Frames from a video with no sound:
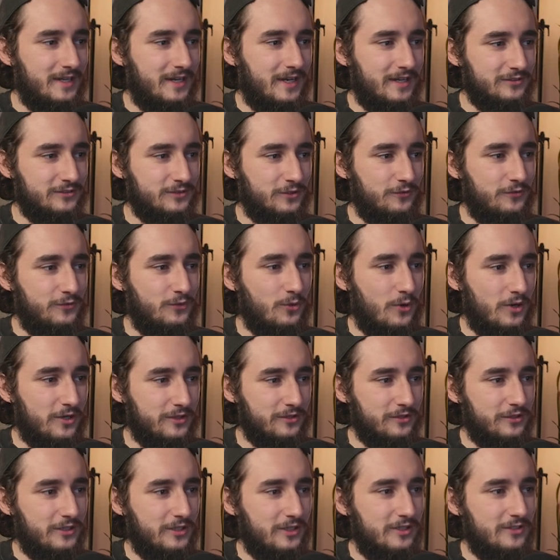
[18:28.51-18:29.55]
So if you are
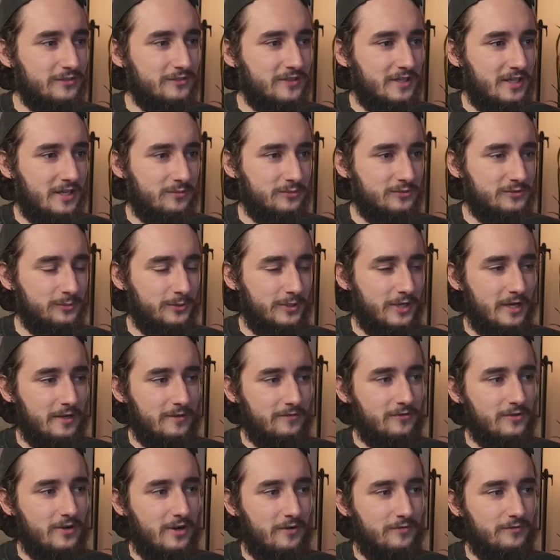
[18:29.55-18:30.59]
looking to set up some kind
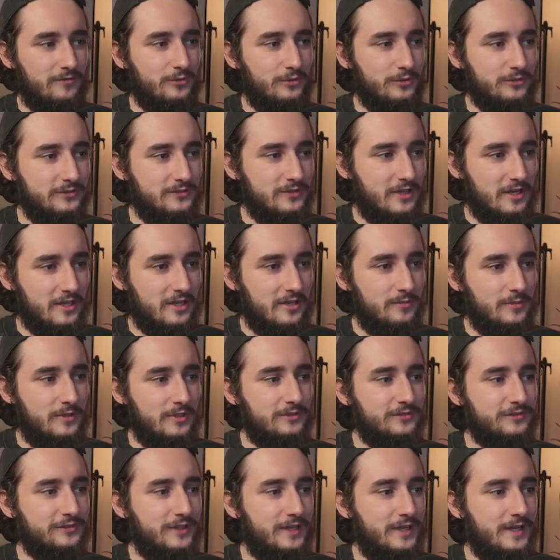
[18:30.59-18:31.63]
of Confluence
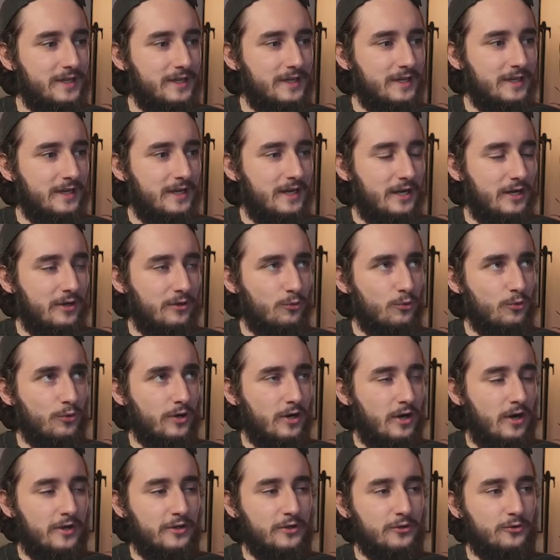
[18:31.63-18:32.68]
documents
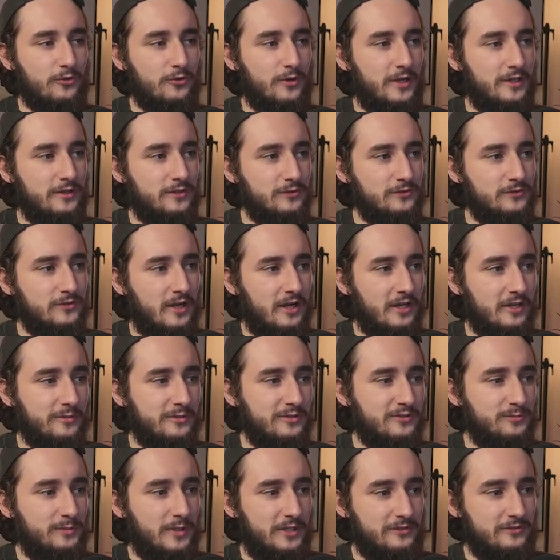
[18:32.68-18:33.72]
or auto-create those
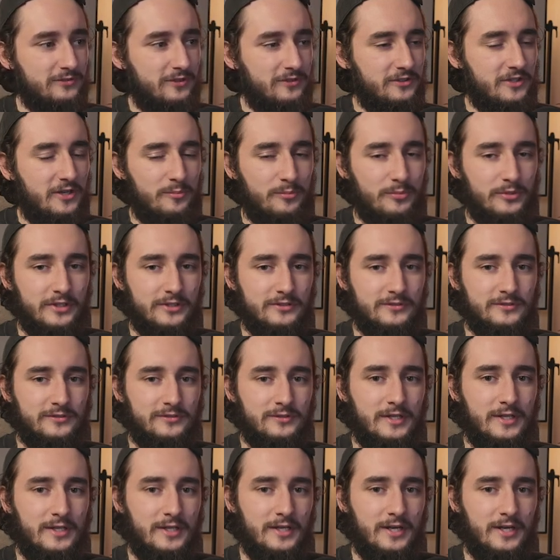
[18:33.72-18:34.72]
documents based on templates,